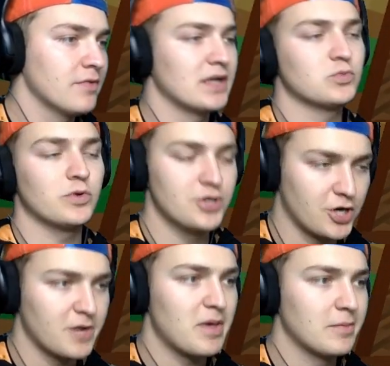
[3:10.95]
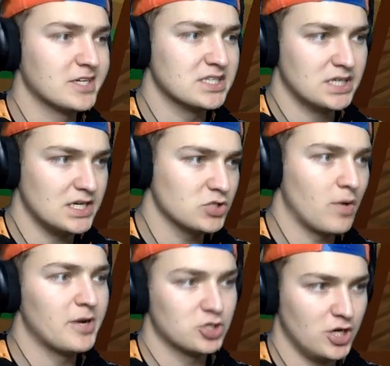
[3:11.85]
That's what you're going to be able to see. So
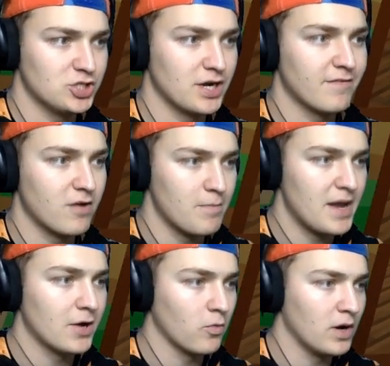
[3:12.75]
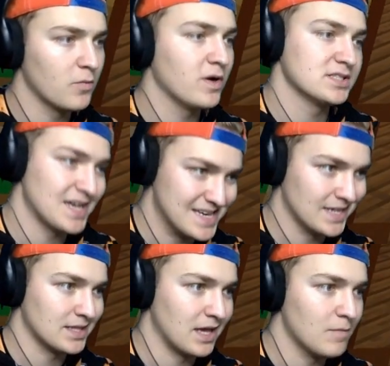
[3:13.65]
I'm going to change it out for a better one once I
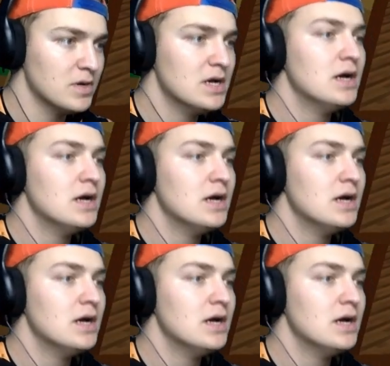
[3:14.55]
get them.